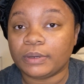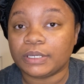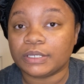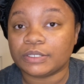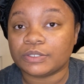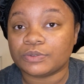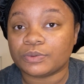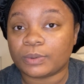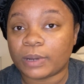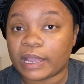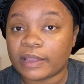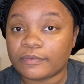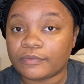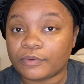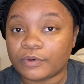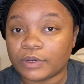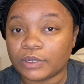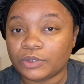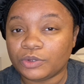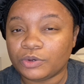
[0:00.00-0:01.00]
is write
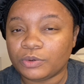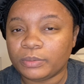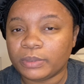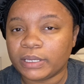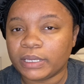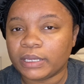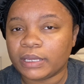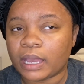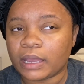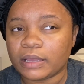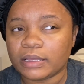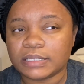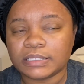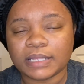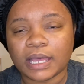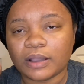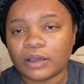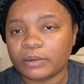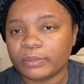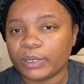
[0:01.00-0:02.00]
for a little bit. It's
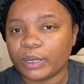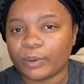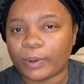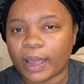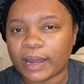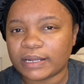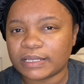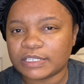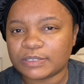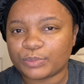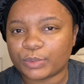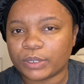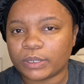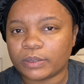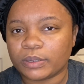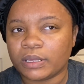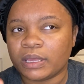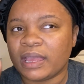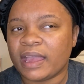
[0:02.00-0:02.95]
not going to be a writing sprint.